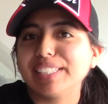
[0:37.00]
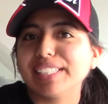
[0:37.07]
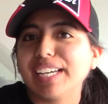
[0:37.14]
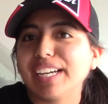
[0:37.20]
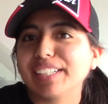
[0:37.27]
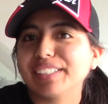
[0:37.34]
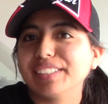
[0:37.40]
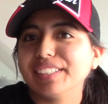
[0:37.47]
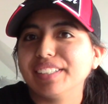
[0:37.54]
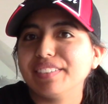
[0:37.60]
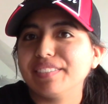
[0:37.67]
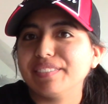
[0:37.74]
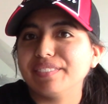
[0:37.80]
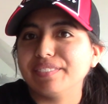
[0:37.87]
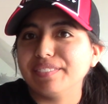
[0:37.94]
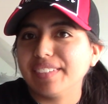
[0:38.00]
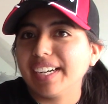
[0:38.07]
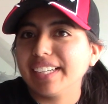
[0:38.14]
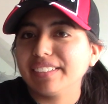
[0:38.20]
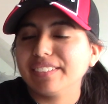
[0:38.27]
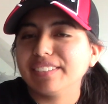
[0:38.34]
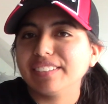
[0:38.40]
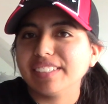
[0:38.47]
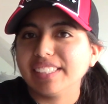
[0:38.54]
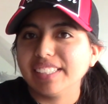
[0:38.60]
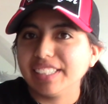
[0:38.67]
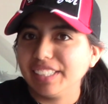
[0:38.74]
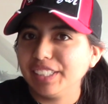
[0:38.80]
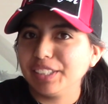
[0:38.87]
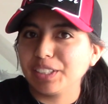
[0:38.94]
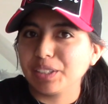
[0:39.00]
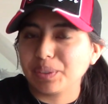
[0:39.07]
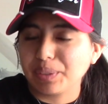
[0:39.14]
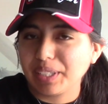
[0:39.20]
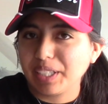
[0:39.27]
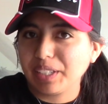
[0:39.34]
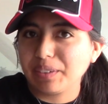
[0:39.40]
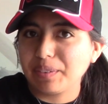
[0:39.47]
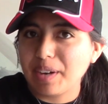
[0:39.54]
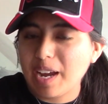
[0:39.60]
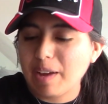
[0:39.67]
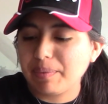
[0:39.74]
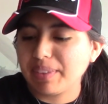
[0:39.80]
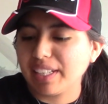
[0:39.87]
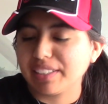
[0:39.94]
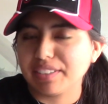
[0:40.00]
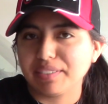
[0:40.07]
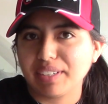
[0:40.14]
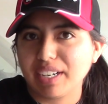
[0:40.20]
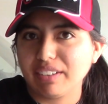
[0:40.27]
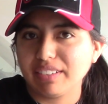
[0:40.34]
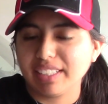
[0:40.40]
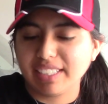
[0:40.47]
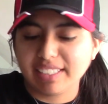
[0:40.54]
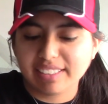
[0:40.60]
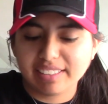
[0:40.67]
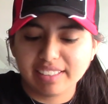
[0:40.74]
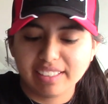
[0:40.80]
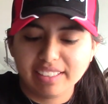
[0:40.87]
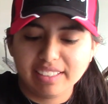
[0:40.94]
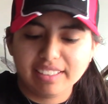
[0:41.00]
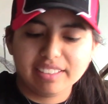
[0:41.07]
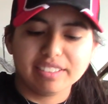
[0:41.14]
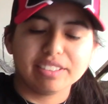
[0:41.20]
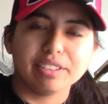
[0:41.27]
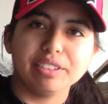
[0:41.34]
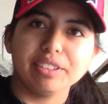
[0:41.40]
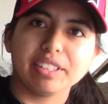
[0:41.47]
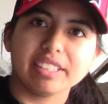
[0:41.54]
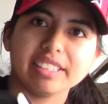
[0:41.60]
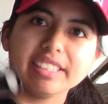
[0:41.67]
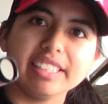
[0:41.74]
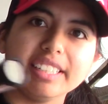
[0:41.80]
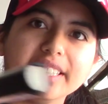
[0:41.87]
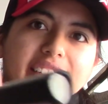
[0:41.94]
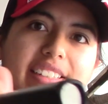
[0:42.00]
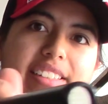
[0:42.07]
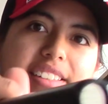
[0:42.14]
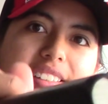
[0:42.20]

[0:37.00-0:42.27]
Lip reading: actually vinyl heat shrink wrap that's around this, so you can see